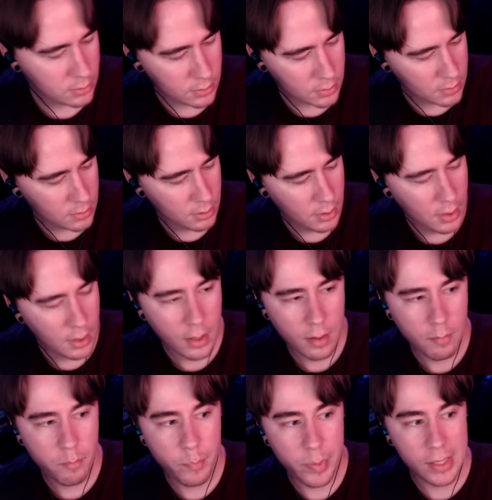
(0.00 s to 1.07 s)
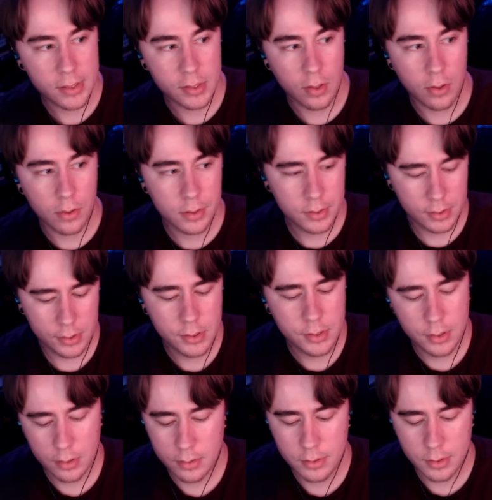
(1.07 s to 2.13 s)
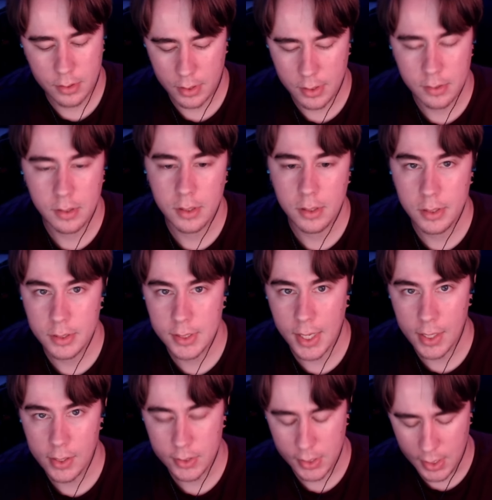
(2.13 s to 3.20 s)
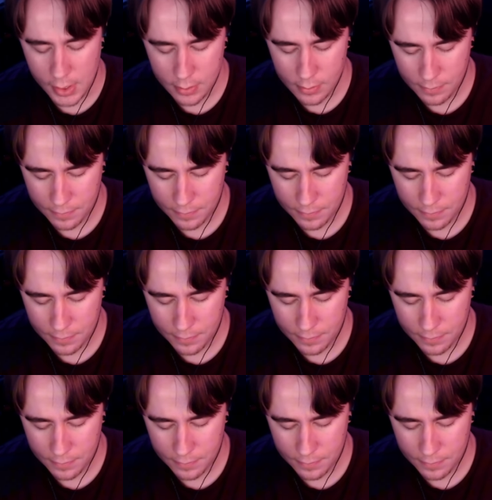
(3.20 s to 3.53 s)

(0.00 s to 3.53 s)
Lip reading: just base arts in the entire set.